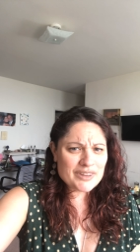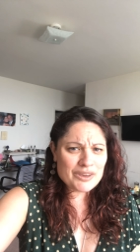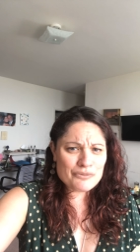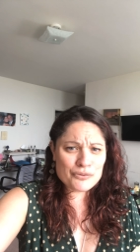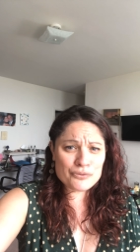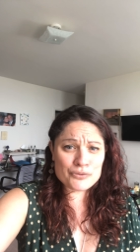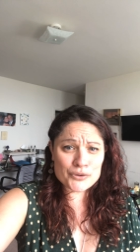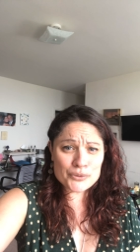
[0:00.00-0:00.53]

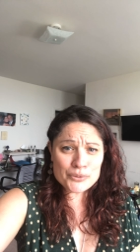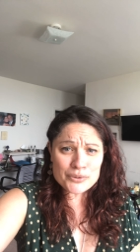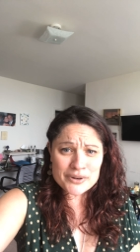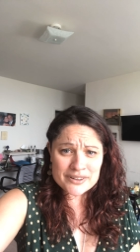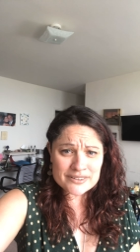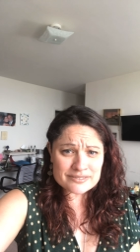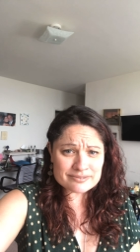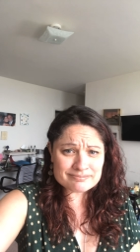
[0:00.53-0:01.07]
food
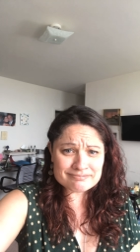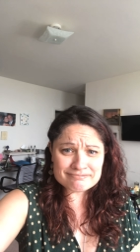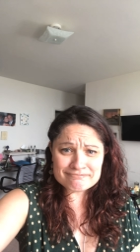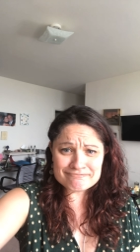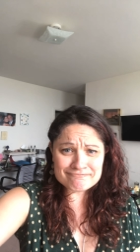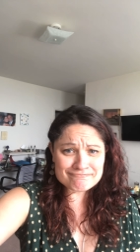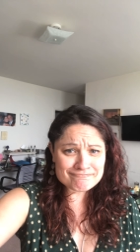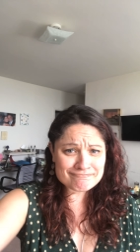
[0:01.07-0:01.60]

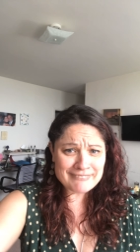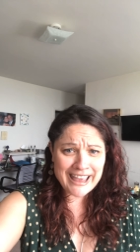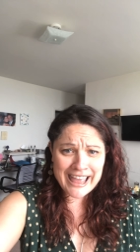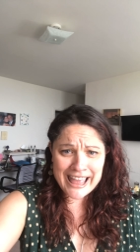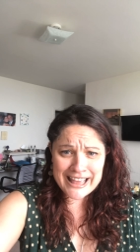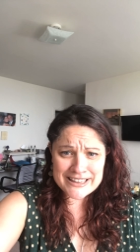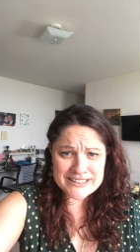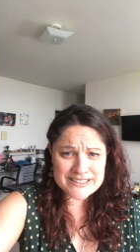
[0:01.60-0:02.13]

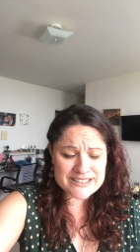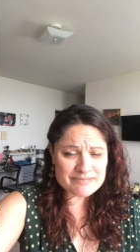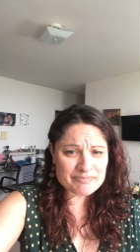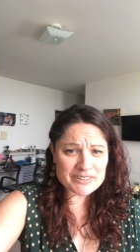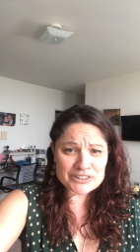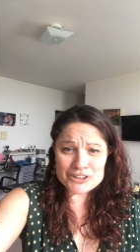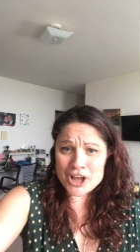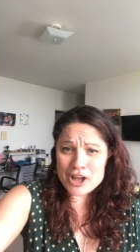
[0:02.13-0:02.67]
and
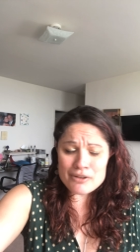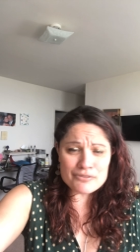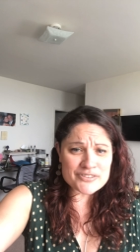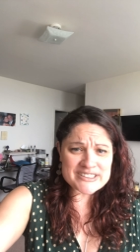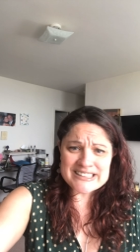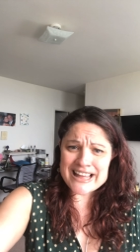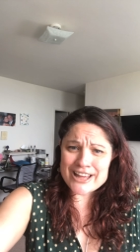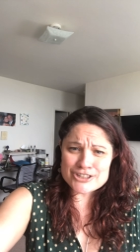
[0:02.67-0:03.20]
love
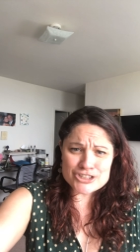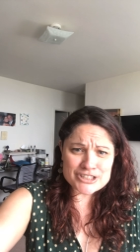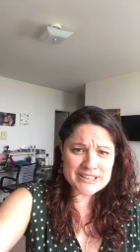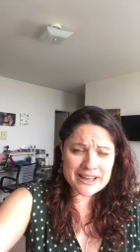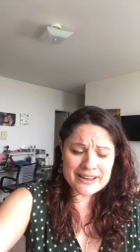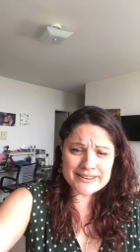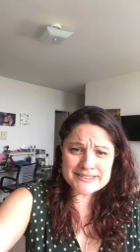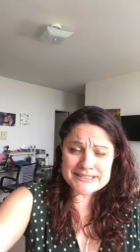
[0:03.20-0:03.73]
slash
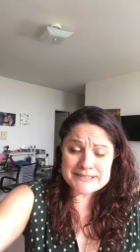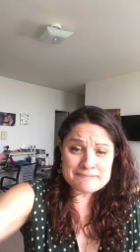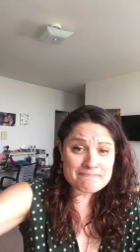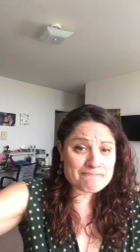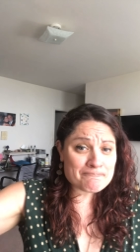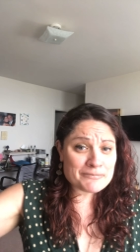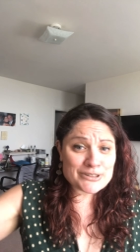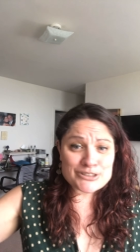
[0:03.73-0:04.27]
sex
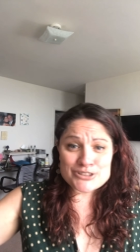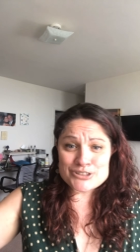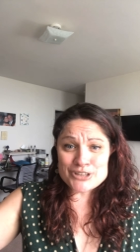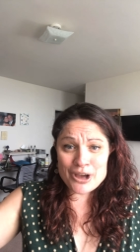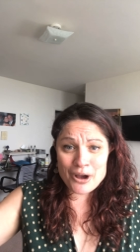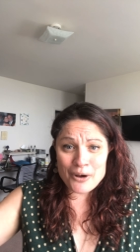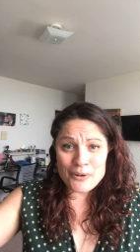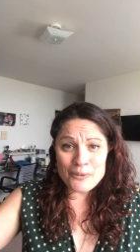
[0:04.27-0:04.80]

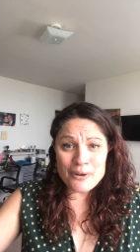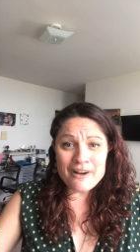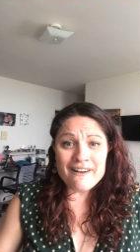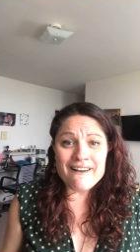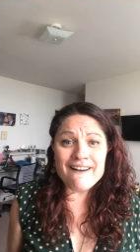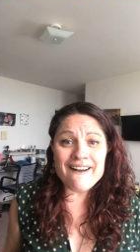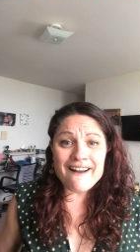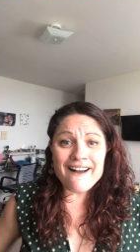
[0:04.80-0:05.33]
so
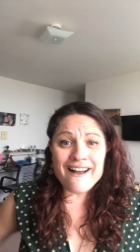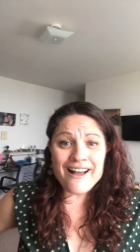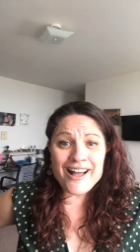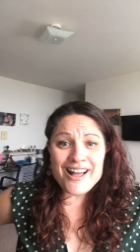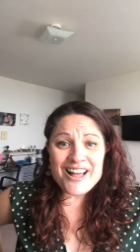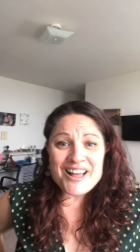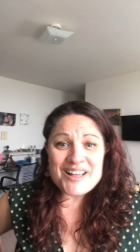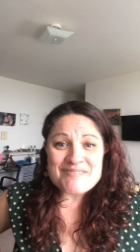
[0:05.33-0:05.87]

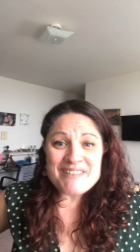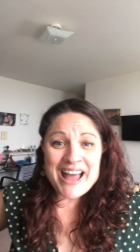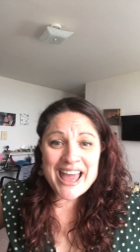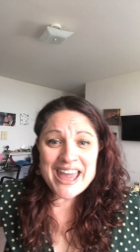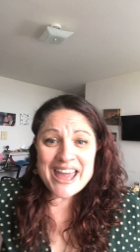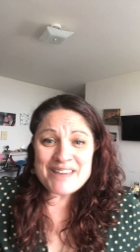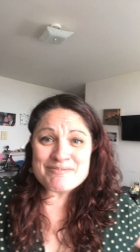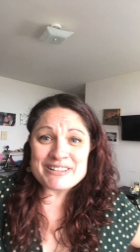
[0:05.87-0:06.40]
um,
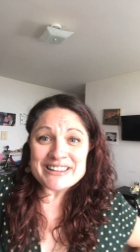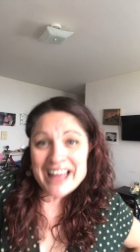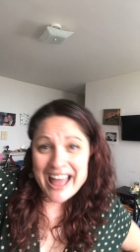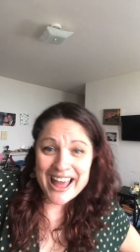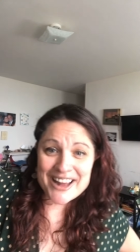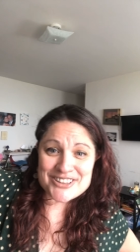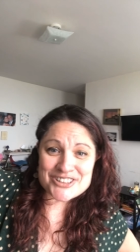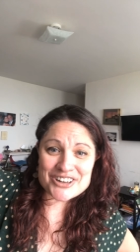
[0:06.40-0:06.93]
I am
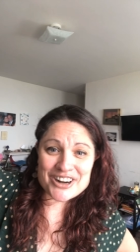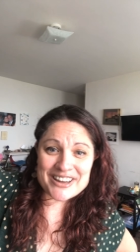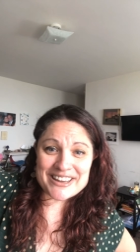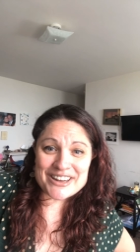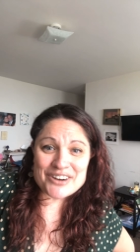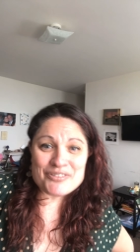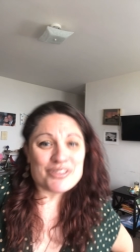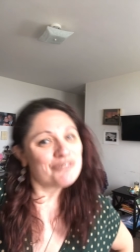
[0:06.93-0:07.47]
glad you're
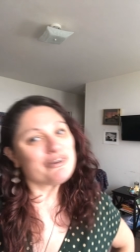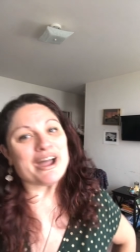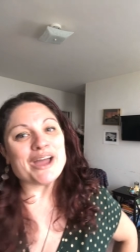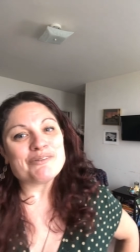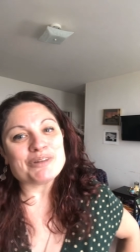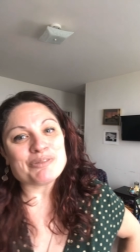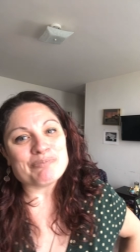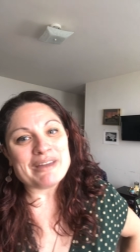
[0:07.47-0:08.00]
here for the
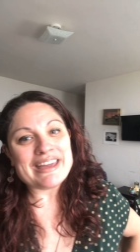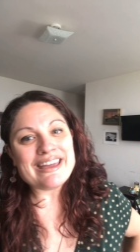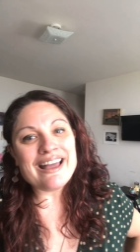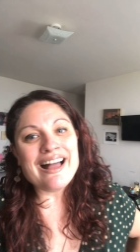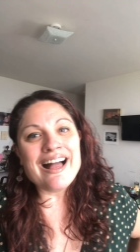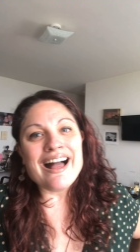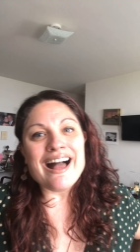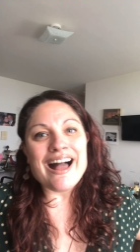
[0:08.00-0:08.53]
ride with me.
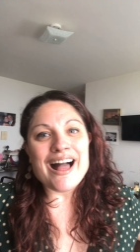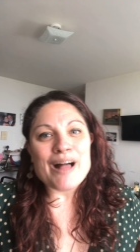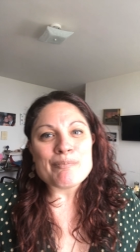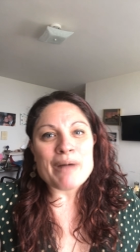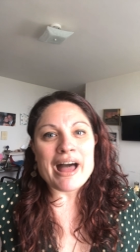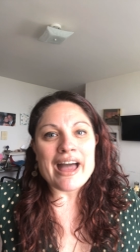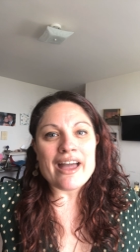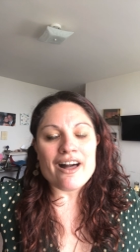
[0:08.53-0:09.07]

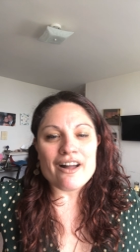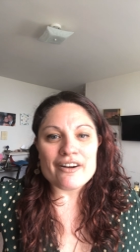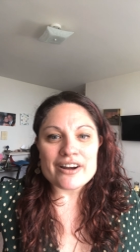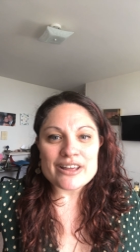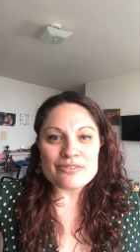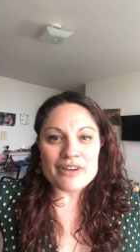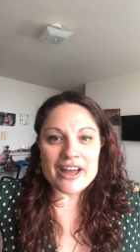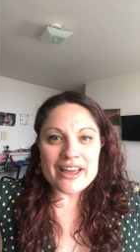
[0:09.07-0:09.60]
Um, I
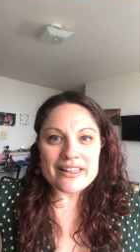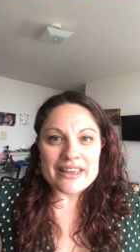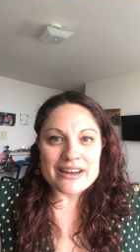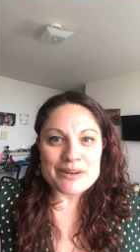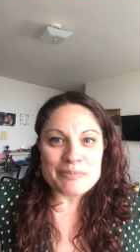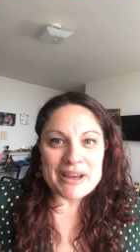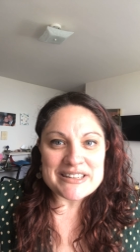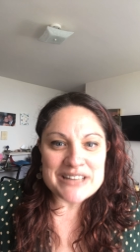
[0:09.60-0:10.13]
already
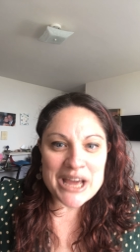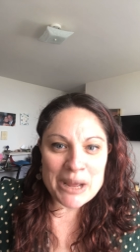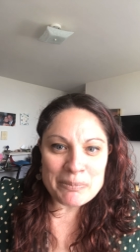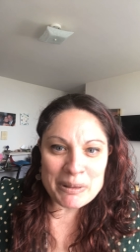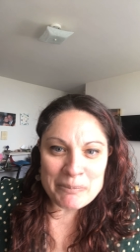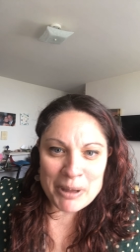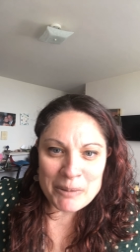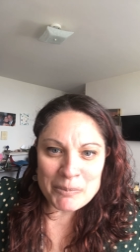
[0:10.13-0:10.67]
violated my time
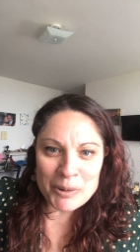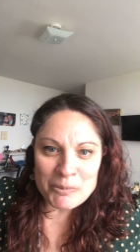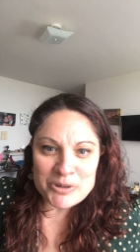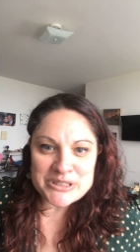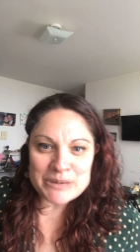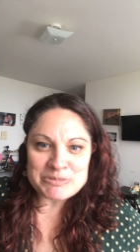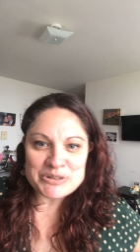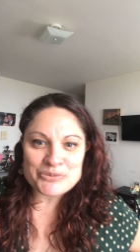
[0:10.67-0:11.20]
limit. I'm
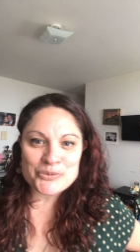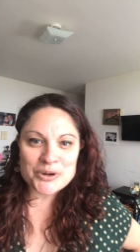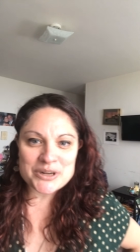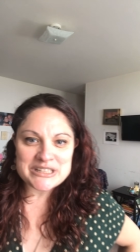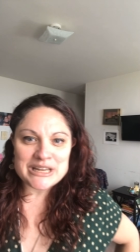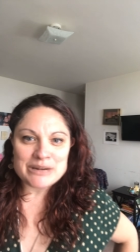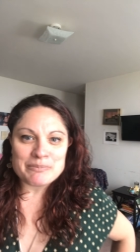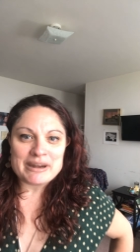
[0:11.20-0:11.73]
almost up to
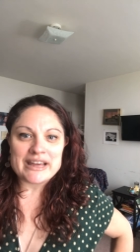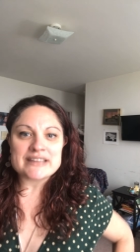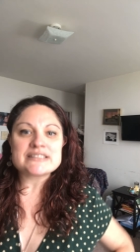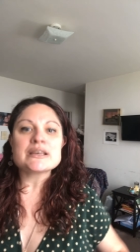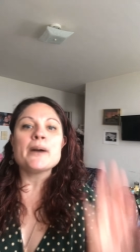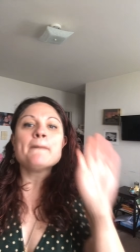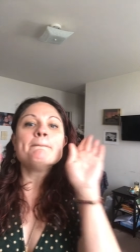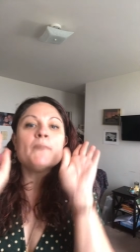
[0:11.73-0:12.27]
14 minutes.
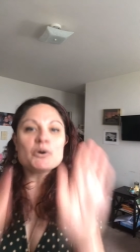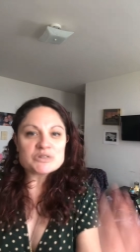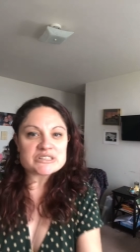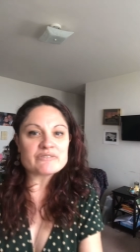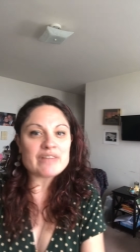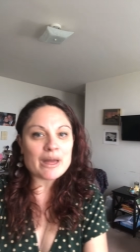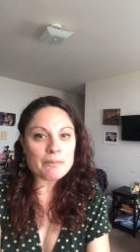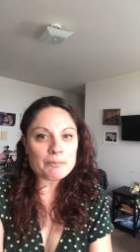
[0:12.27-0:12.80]
Most
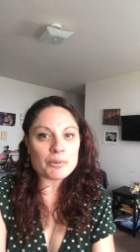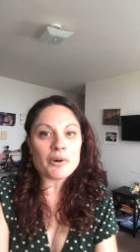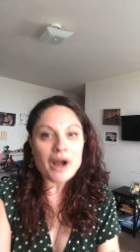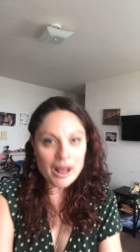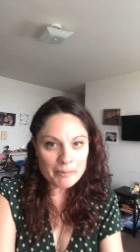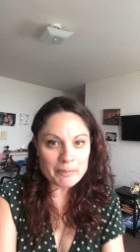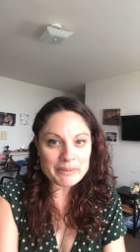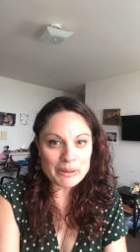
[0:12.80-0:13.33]
of them
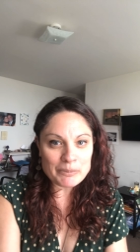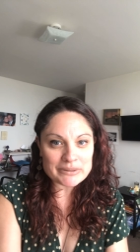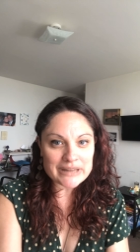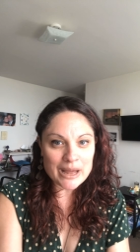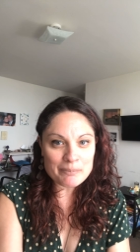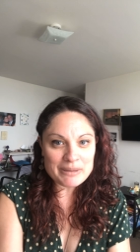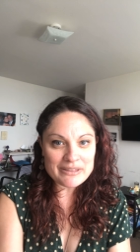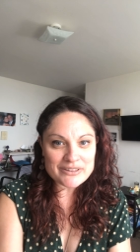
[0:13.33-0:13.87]
probably will
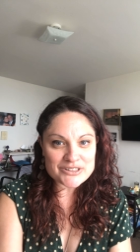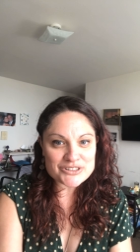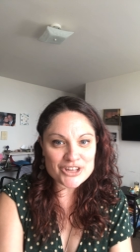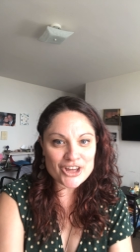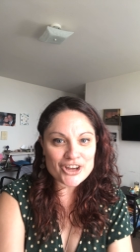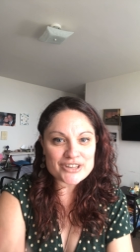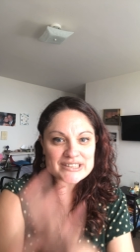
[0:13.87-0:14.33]
not be this long because